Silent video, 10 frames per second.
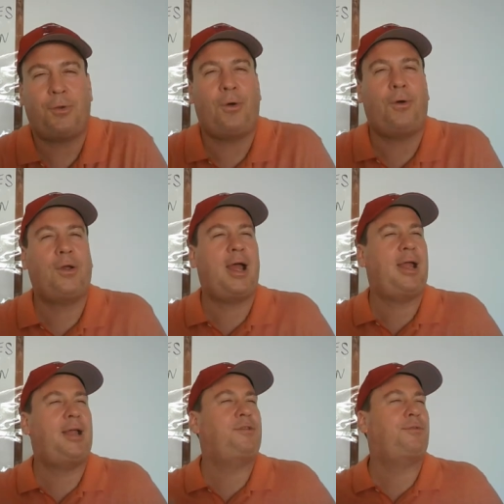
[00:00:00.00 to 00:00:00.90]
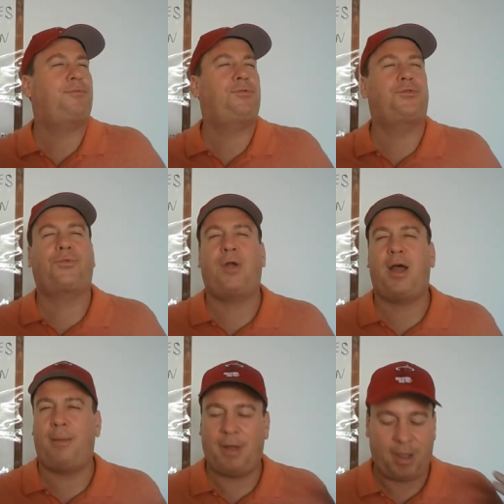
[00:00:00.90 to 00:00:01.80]
all kinds of
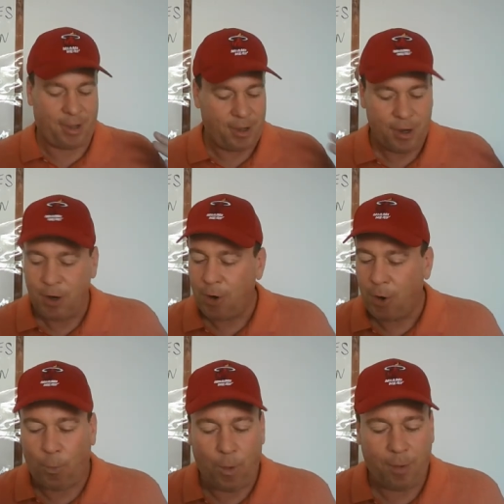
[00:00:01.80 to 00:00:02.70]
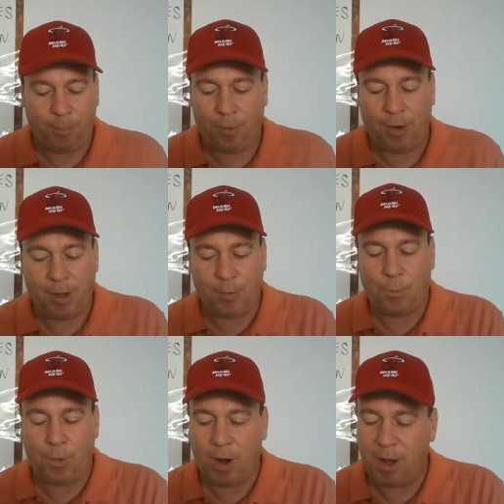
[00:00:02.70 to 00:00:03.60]
drama.
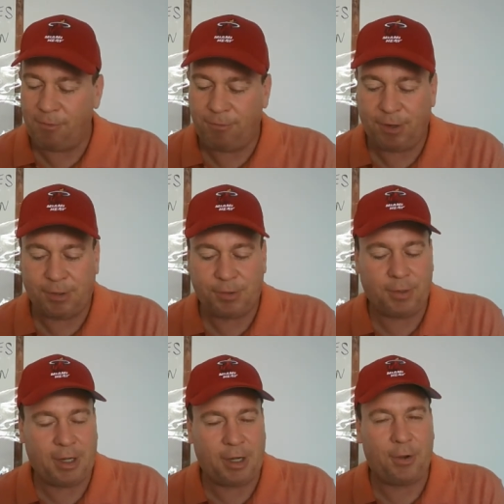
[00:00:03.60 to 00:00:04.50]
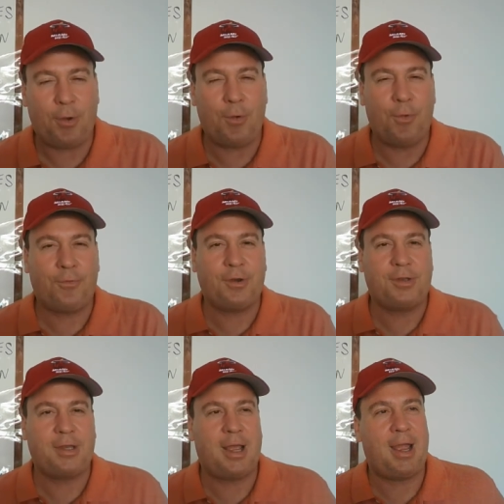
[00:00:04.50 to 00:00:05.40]
1-point victory in
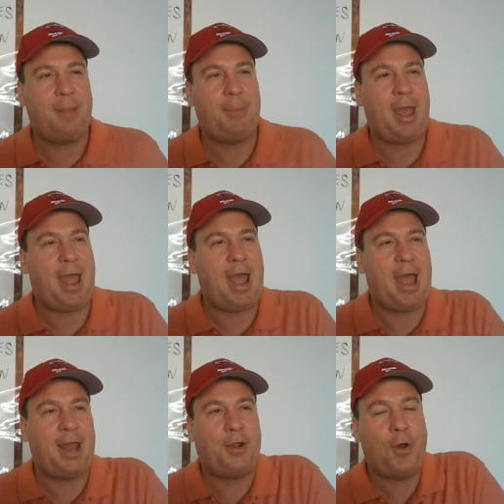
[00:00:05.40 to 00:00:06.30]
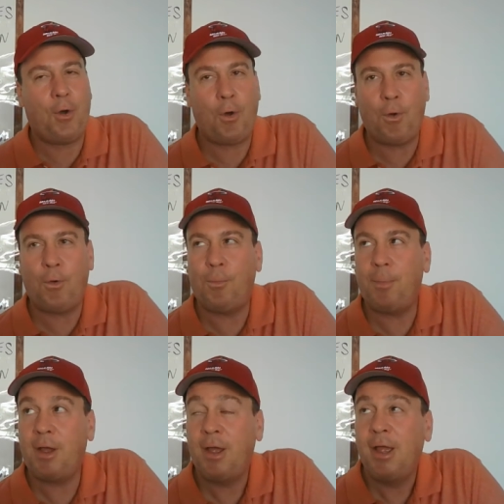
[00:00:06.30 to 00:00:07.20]
overtime at
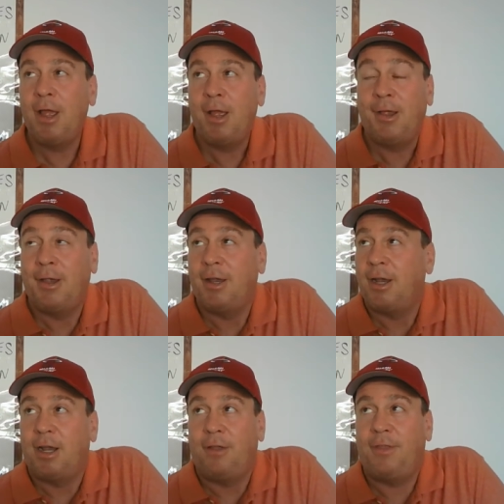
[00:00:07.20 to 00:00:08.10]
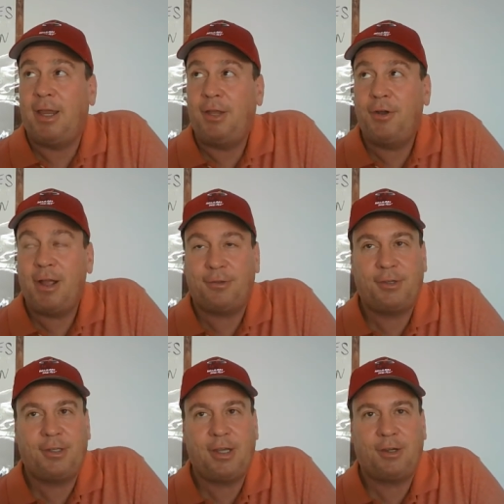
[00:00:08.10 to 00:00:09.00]
home. The Heat are now
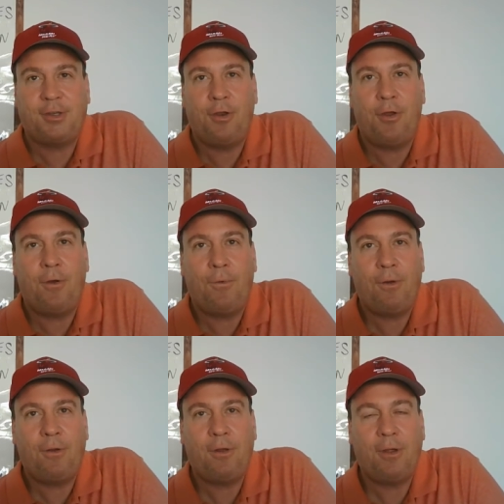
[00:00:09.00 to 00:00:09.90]
6-0